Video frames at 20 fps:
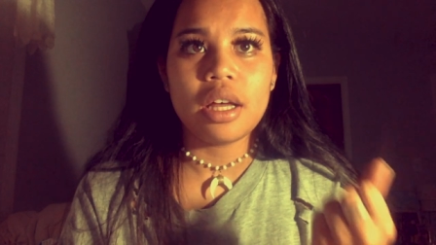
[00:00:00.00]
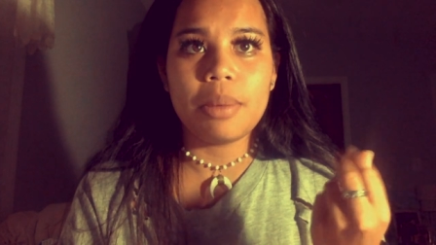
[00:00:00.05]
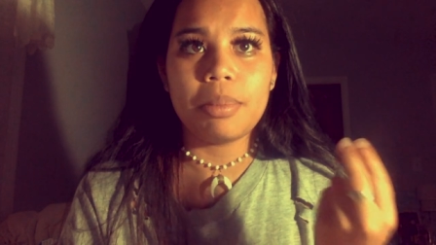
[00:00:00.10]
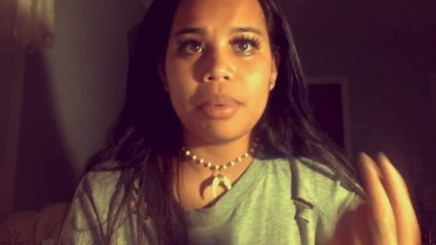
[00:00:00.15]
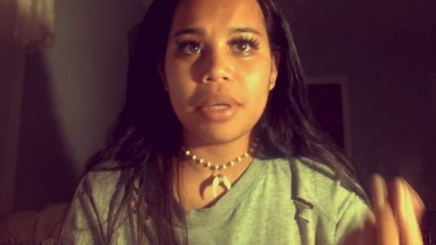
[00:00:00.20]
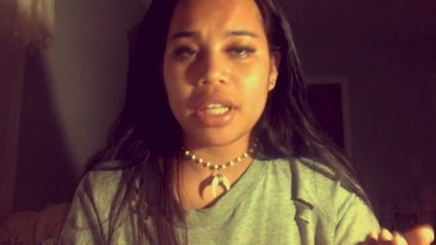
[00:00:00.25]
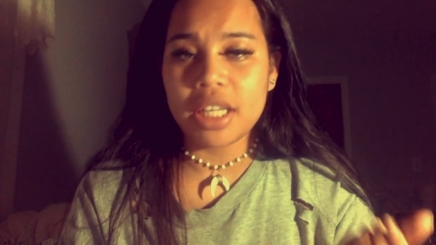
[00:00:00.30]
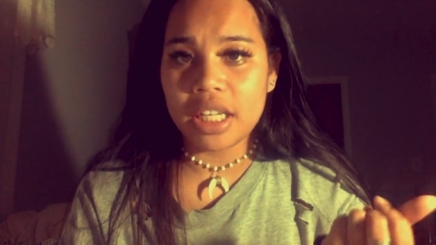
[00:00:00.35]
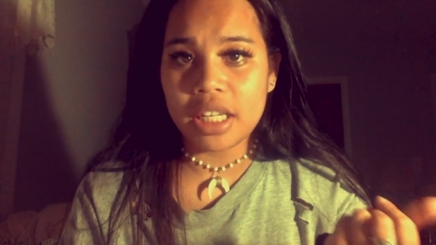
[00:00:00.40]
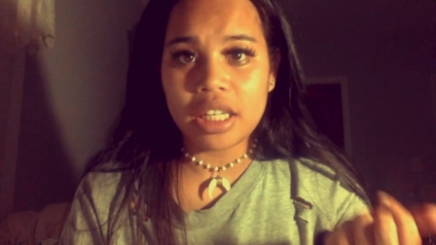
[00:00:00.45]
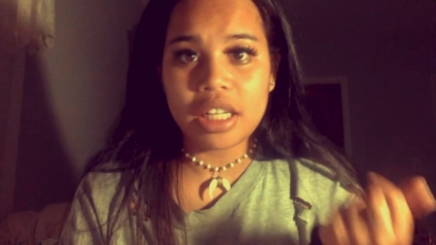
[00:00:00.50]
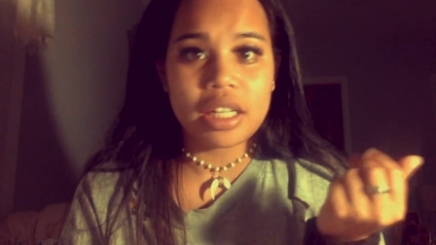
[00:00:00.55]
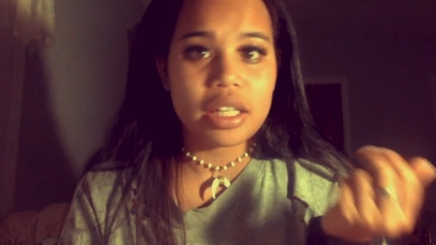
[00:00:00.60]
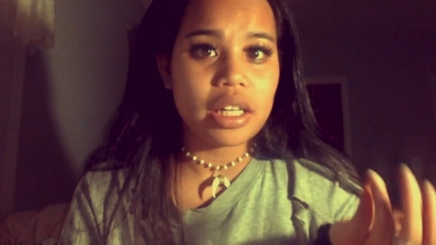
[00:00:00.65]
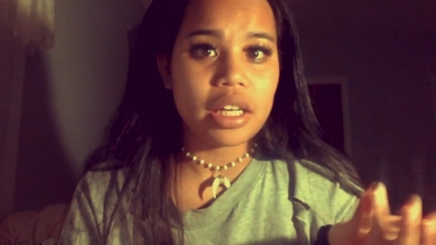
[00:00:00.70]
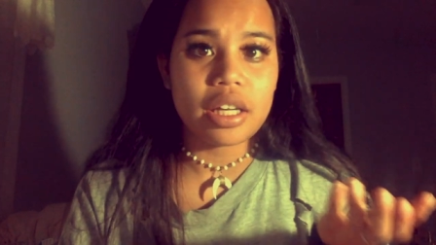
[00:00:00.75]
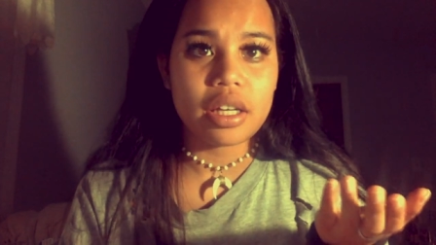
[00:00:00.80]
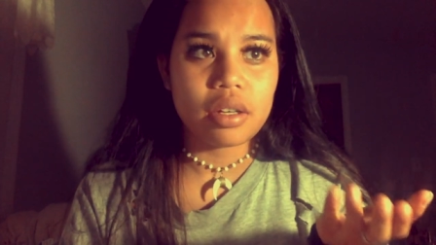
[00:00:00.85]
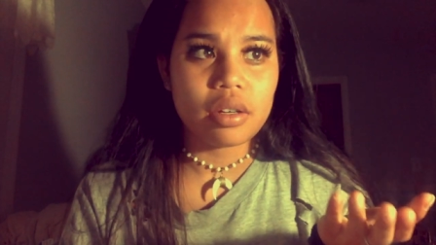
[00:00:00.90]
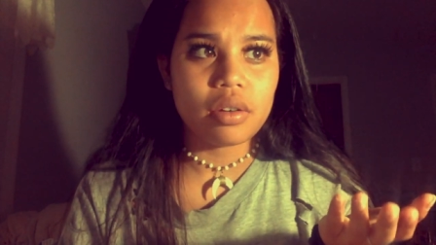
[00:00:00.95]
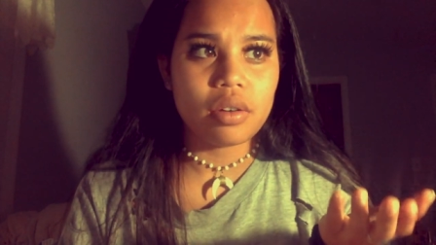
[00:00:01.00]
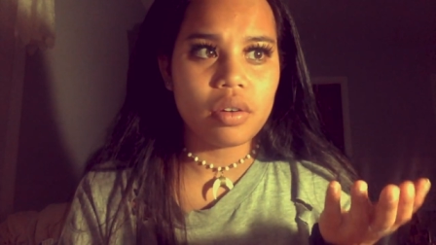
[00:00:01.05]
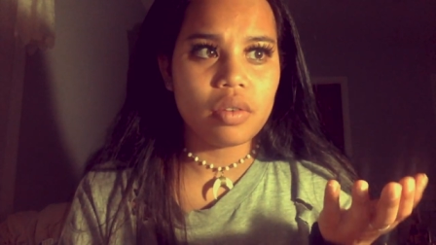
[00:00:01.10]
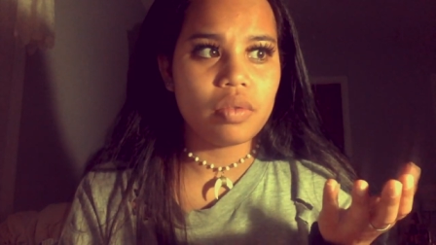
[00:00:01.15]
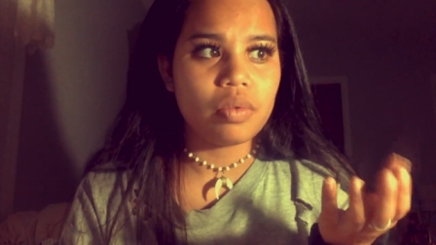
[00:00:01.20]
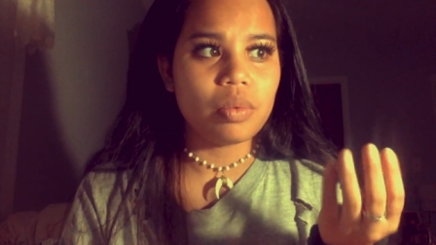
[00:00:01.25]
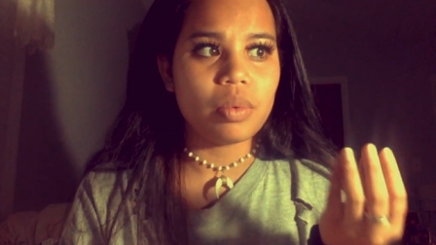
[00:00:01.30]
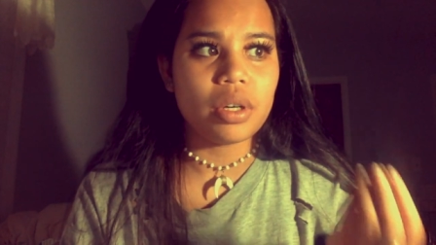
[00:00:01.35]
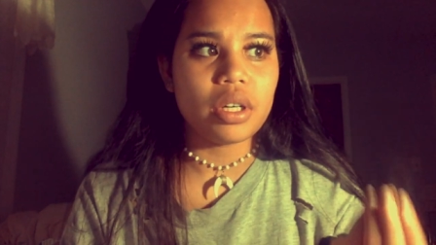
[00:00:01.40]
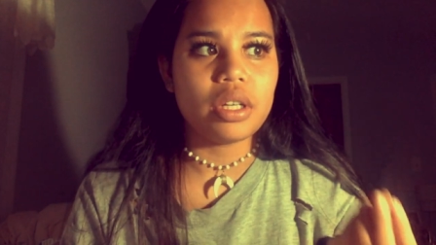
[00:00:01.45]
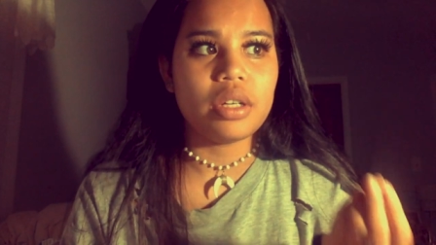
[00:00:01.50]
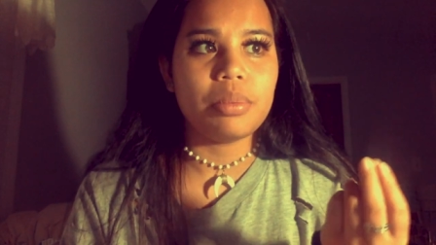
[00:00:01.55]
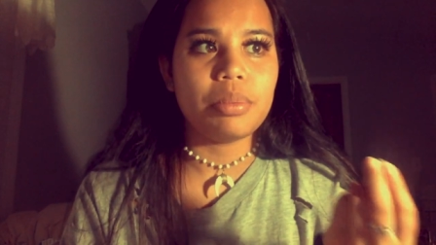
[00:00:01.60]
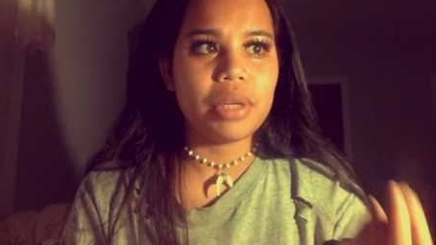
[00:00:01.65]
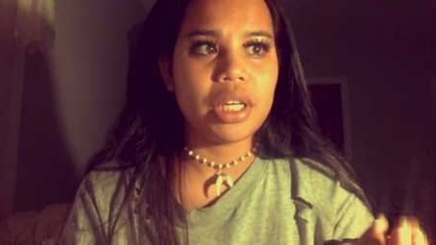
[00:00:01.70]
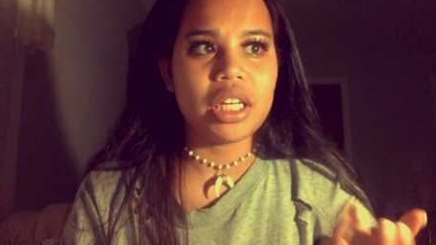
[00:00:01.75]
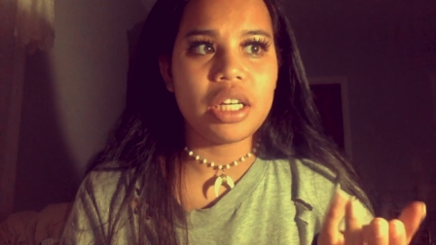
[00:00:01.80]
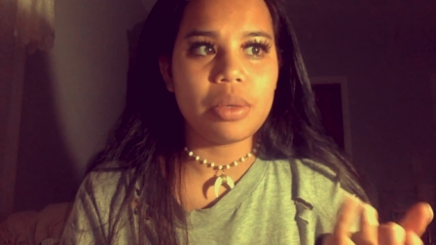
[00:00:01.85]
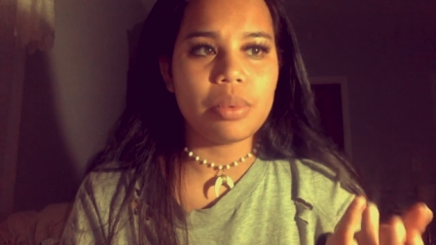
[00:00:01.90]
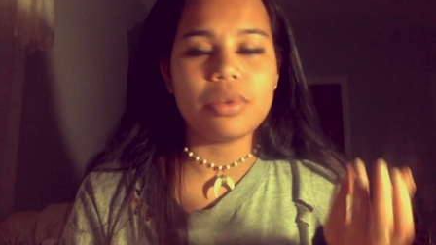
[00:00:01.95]
bikini, like of what a
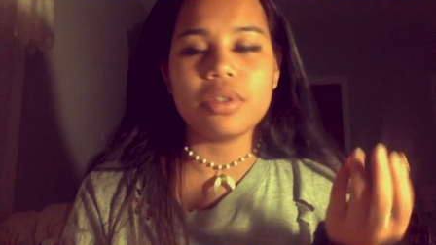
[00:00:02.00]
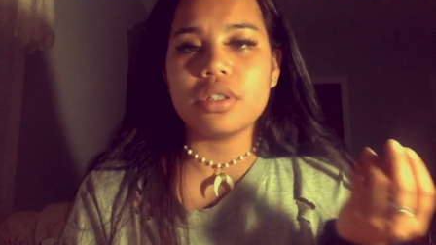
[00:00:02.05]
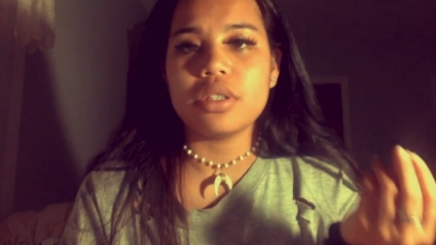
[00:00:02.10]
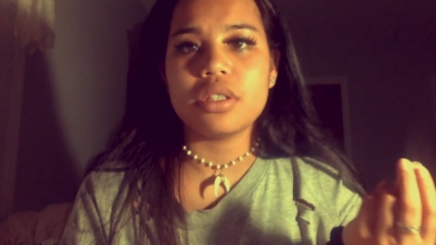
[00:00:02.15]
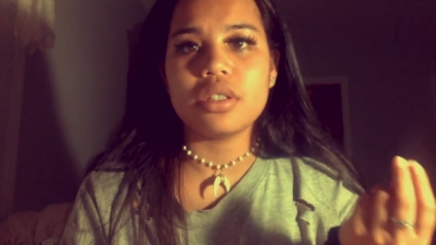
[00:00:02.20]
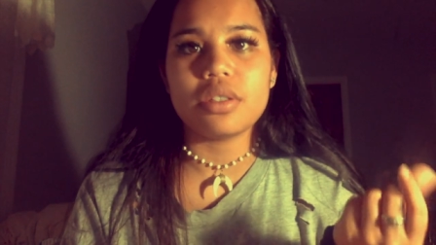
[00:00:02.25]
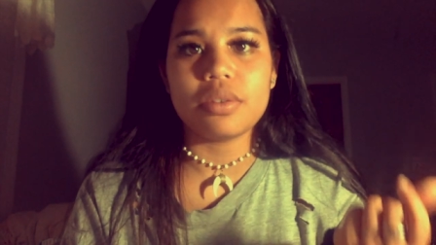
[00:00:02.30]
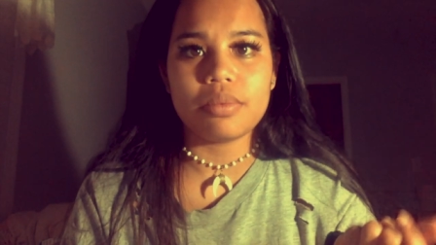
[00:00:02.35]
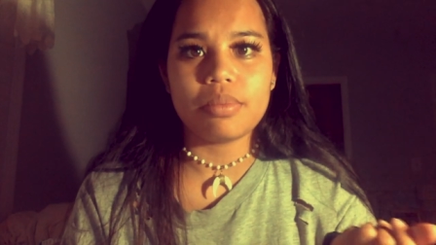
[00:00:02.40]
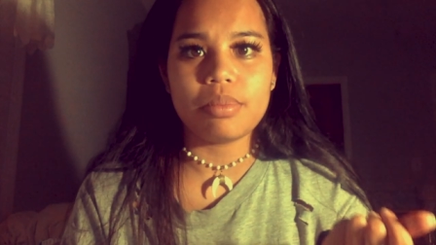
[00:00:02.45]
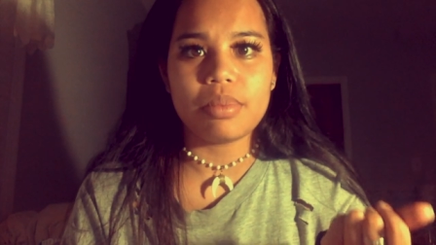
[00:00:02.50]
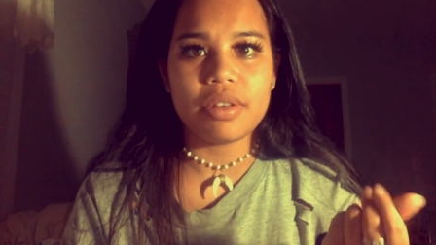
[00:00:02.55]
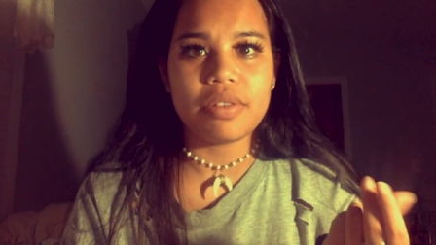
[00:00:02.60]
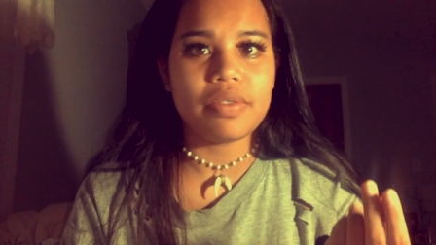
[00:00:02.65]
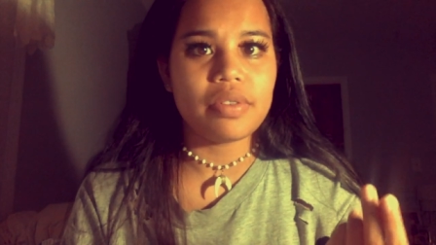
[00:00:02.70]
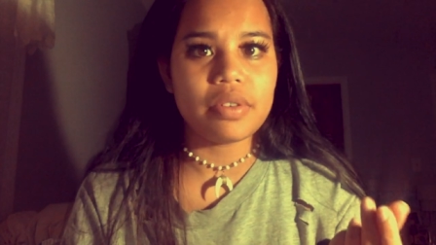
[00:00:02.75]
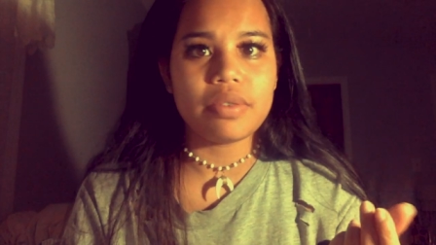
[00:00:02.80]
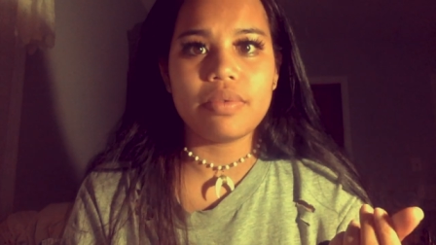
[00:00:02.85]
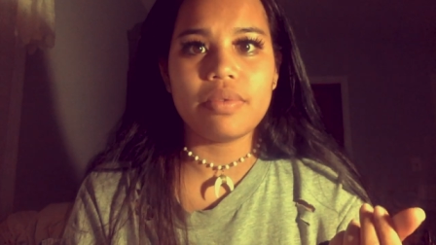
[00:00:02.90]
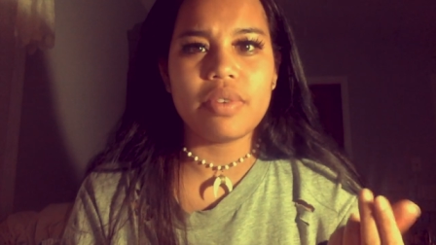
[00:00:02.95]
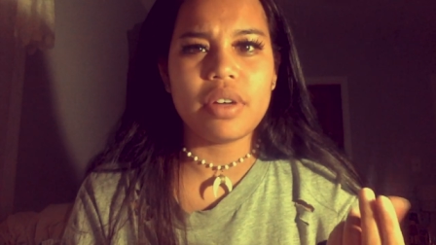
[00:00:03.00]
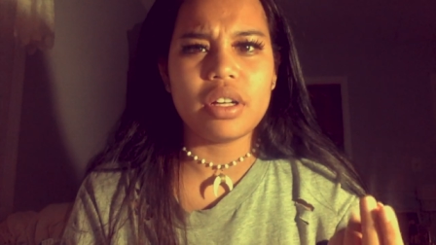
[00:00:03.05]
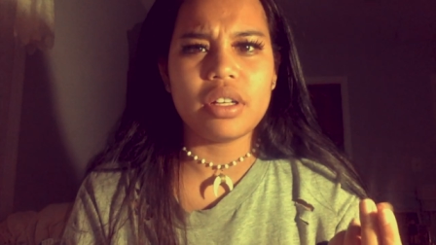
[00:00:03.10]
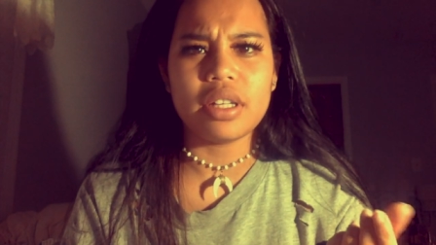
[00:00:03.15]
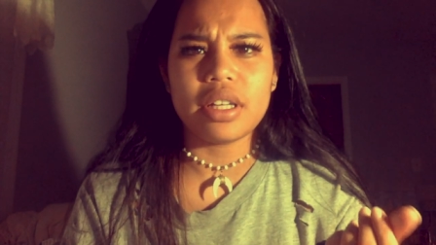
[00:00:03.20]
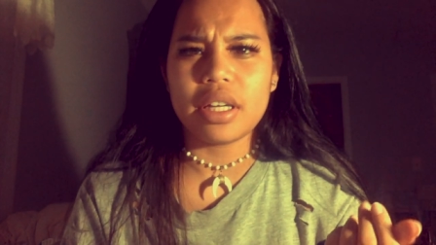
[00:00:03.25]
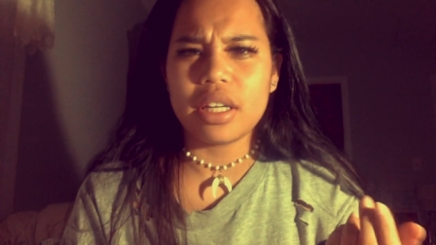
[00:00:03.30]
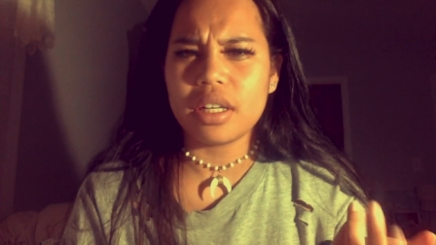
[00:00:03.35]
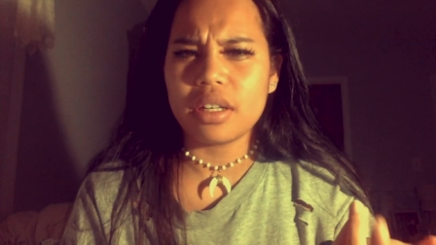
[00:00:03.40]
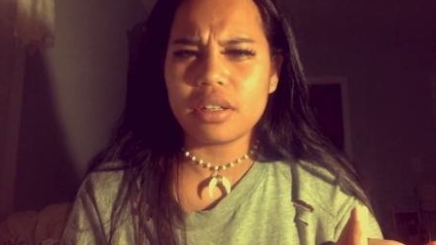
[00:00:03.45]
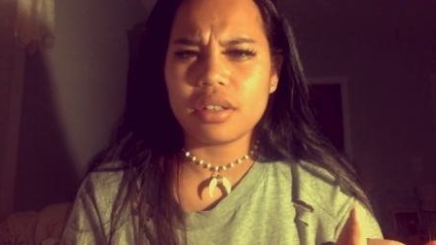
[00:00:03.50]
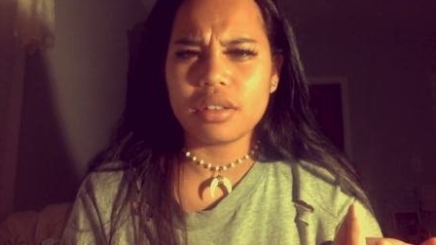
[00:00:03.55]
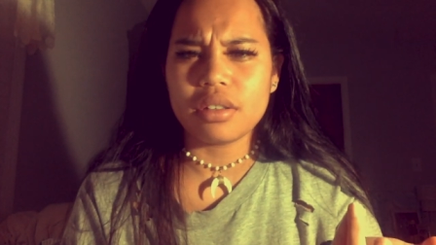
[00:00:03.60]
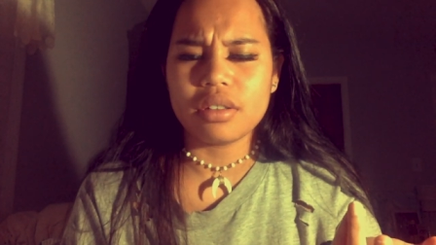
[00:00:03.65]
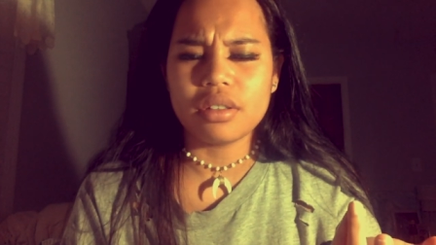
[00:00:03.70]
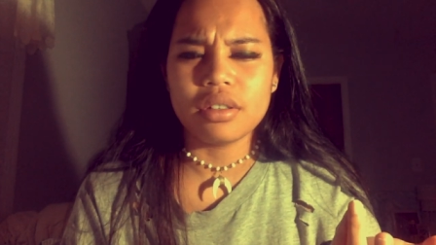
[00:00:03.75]
bikini is, to be felt like. You're